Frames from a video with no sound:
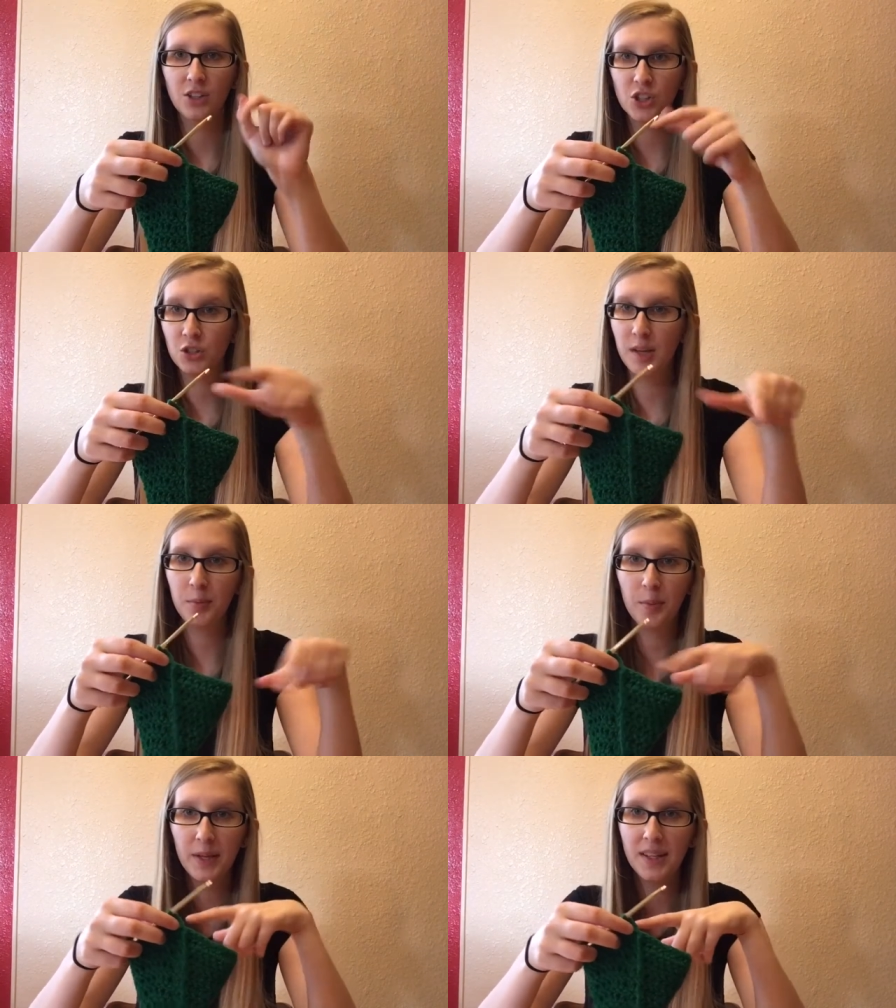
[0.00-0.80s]
Just
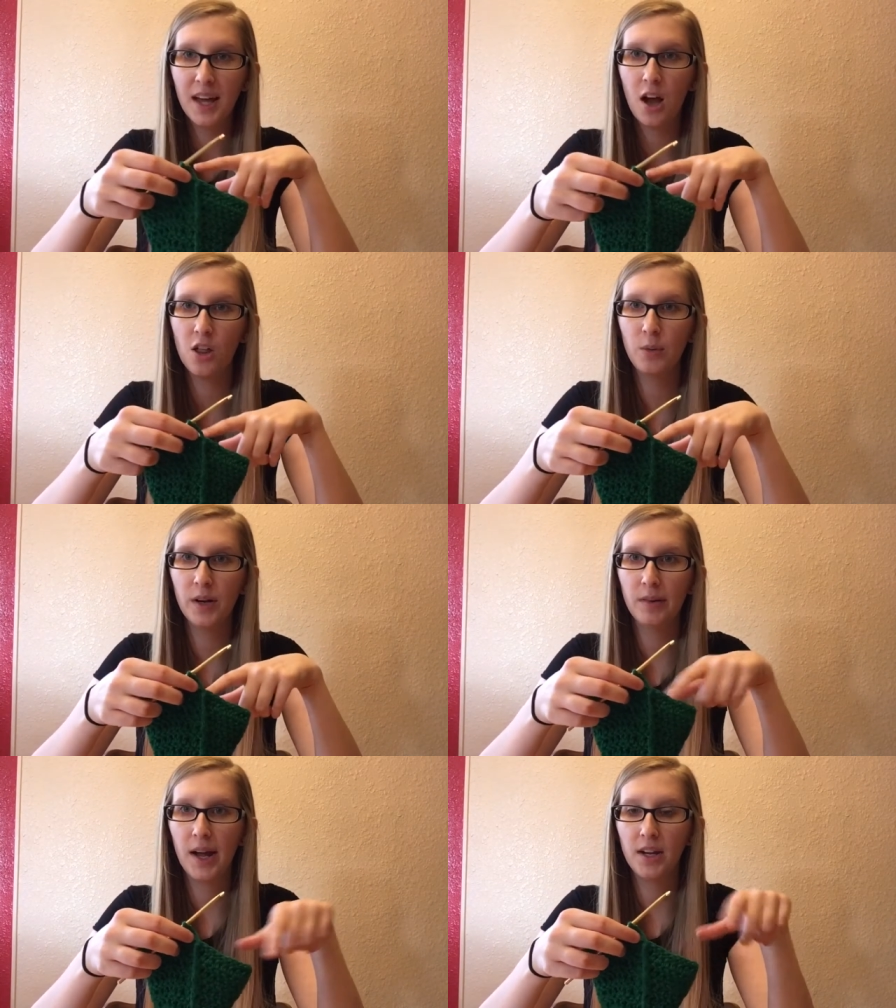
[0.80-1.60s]
keep repeating that all the
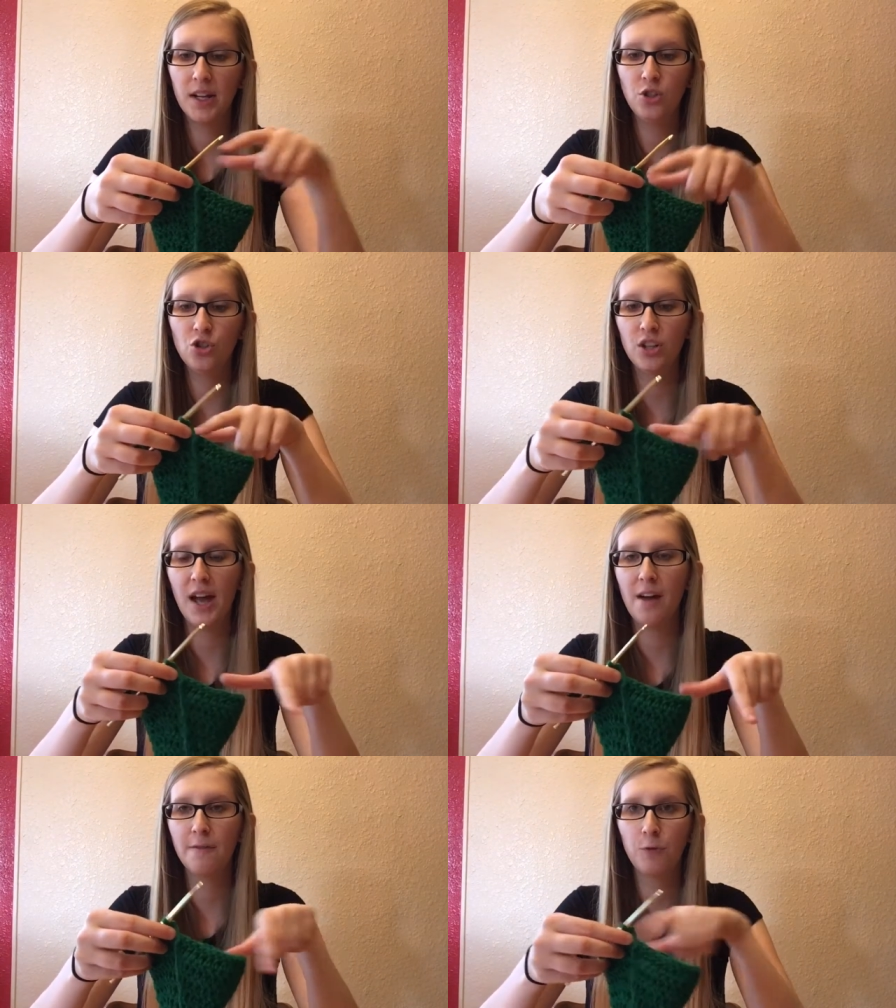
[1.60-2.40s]
way around, and you should
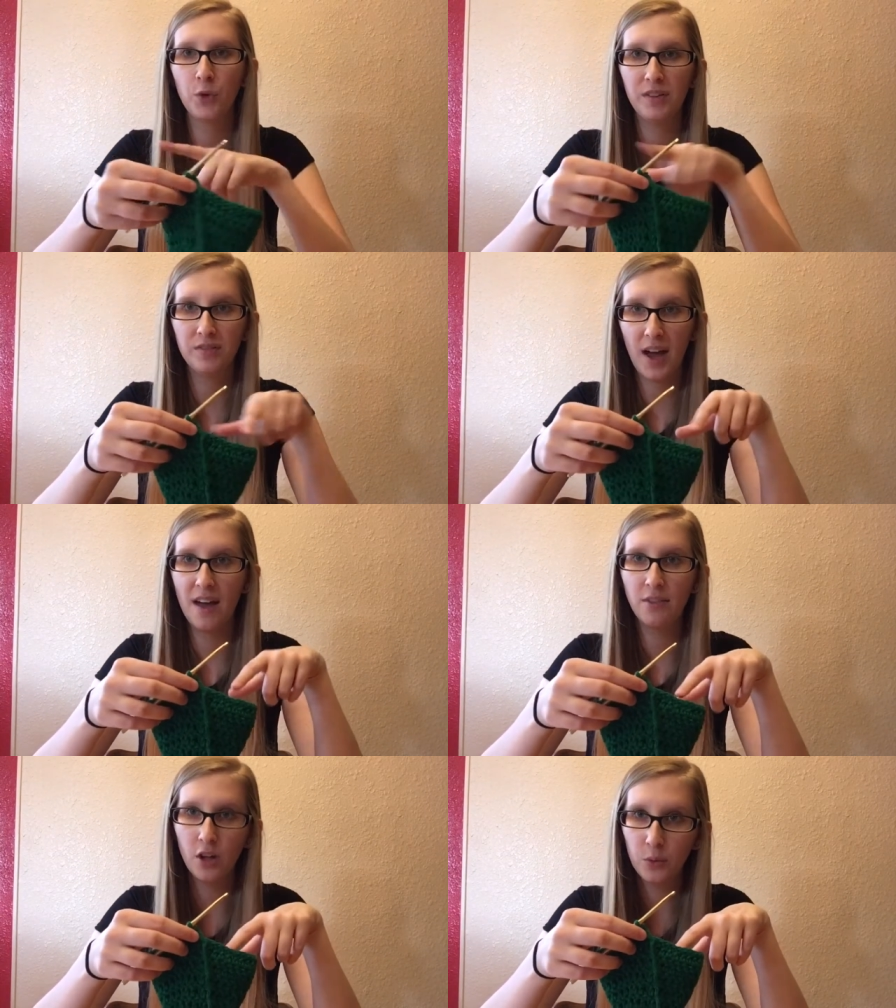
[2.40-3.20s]
have
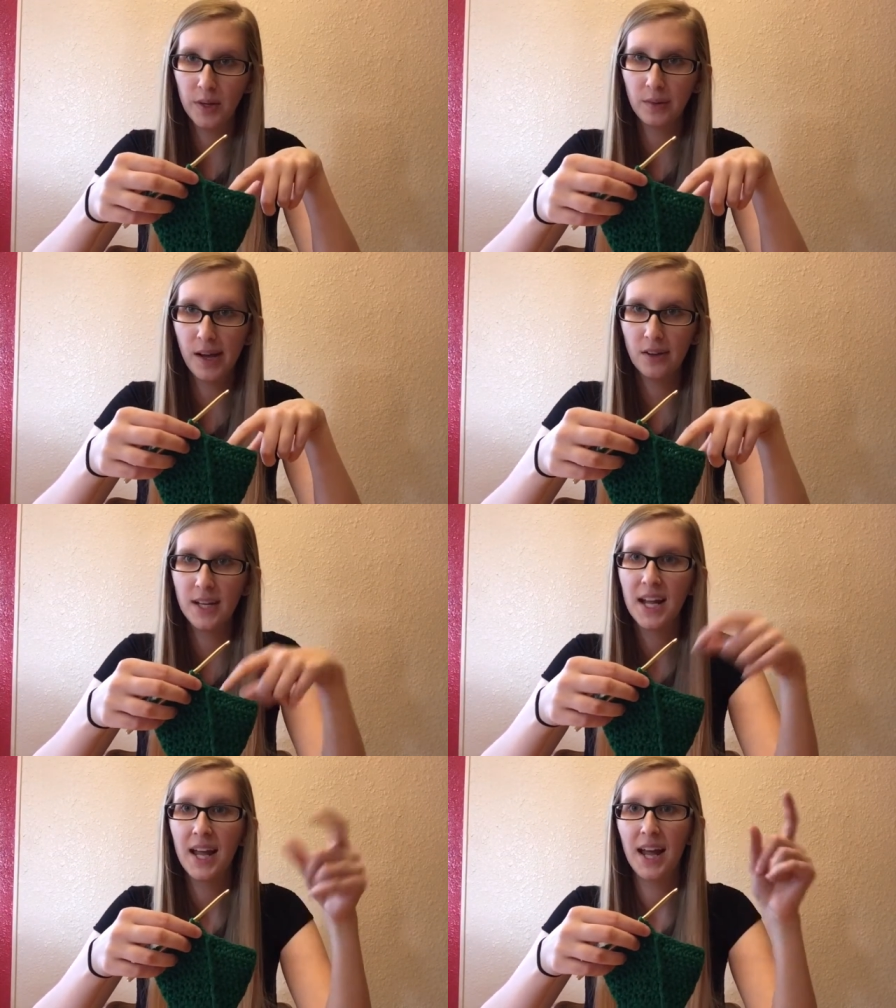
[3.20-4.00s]
45 all the way
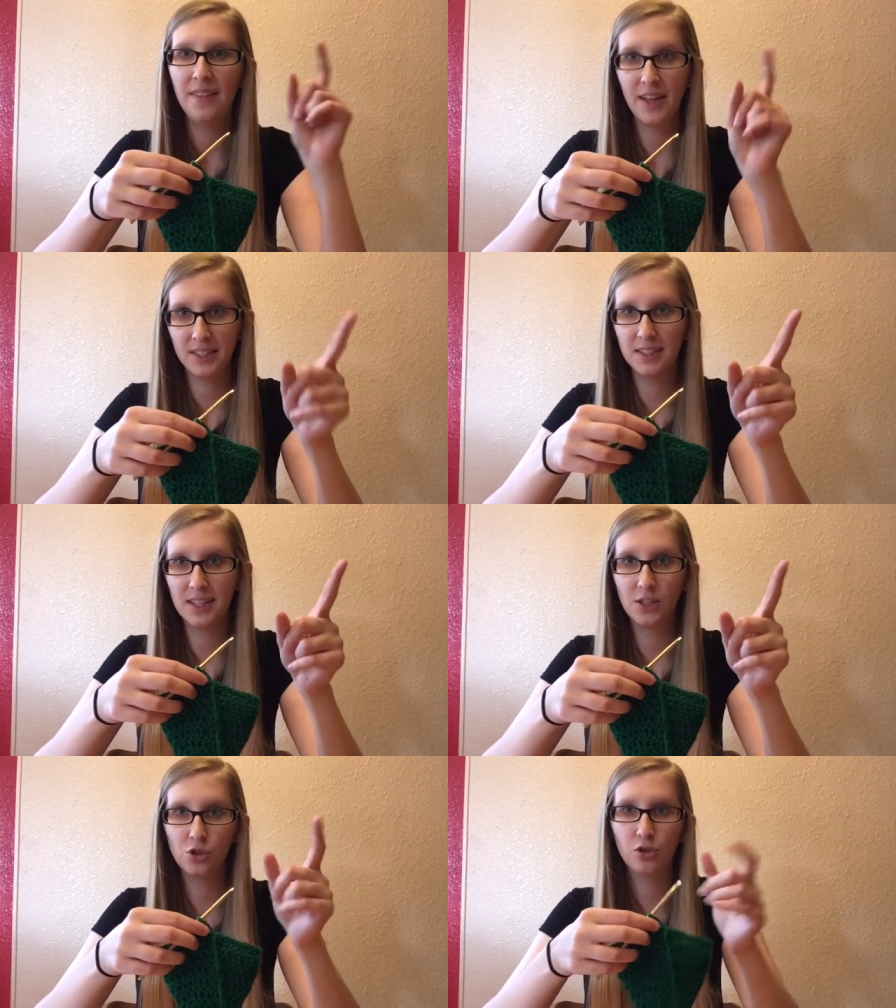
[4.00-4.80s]
around, and that's a
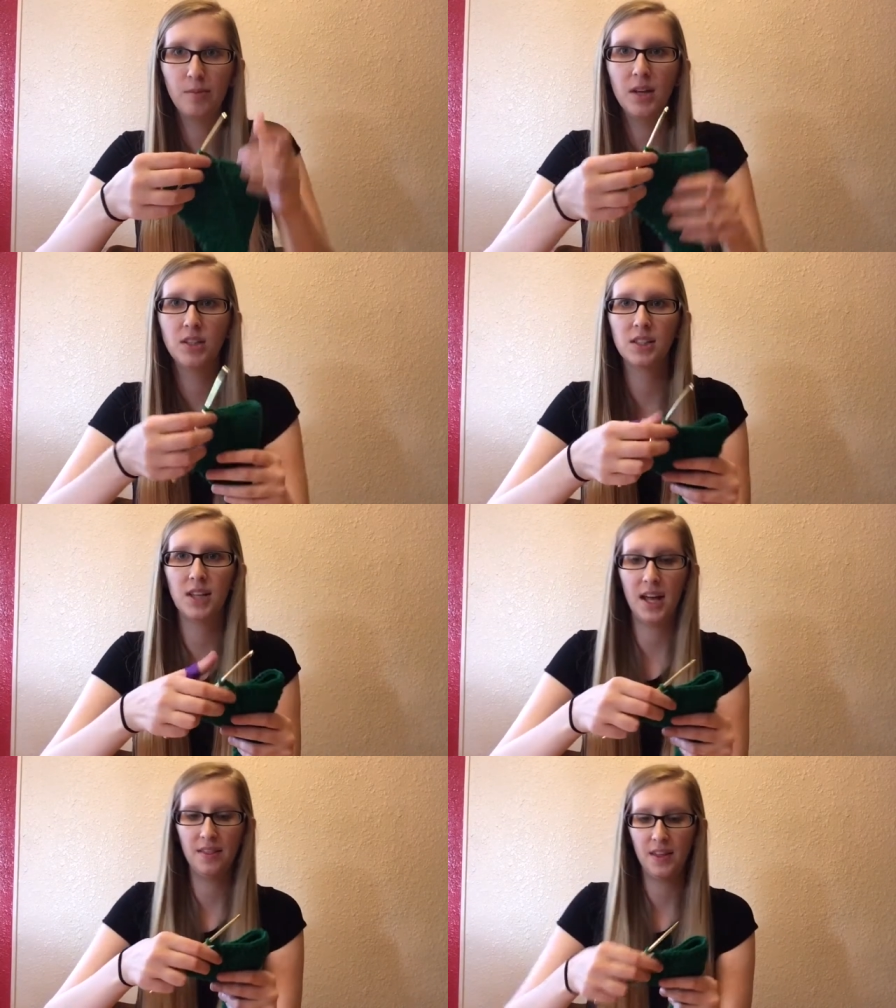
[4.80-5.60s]
size three months,
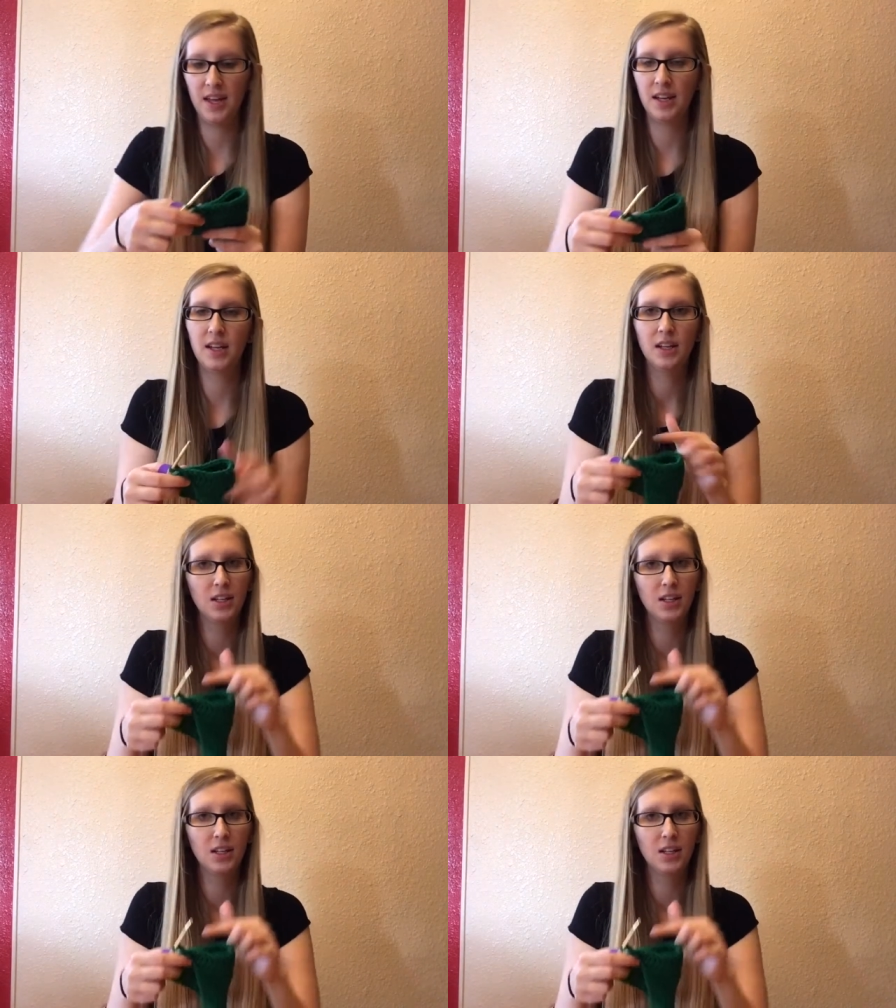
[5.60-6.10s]
and then